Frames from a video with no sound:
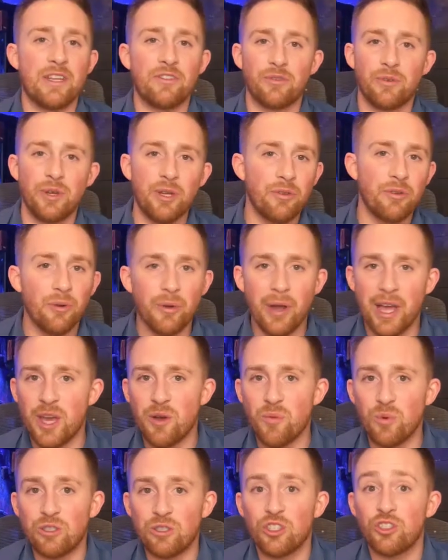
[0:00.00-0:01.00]
For days 3 through
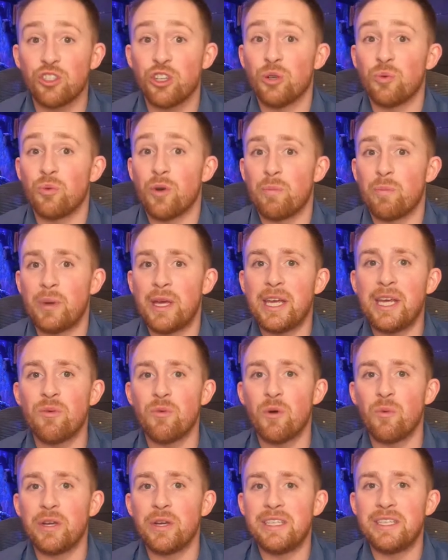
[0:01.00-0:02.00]
8, we're just going to
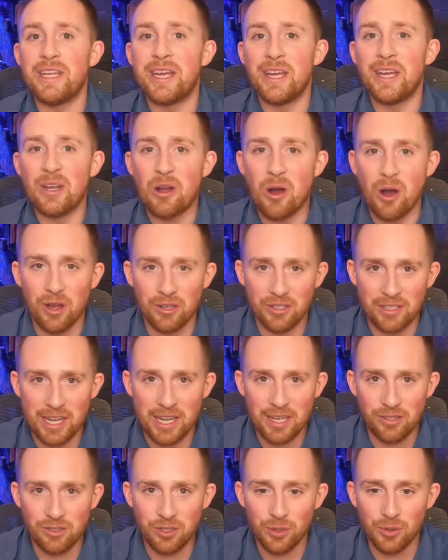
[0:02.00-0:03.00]
repeat what we did
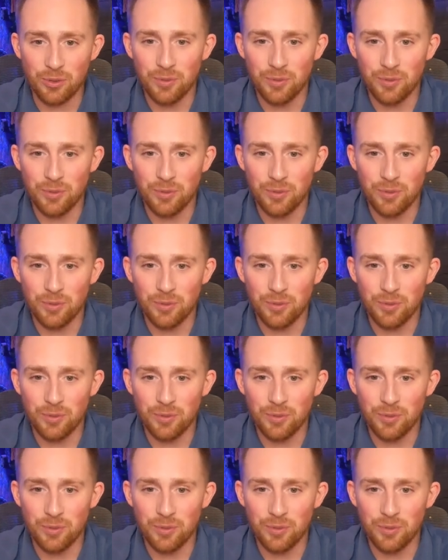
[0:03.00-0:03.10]
on day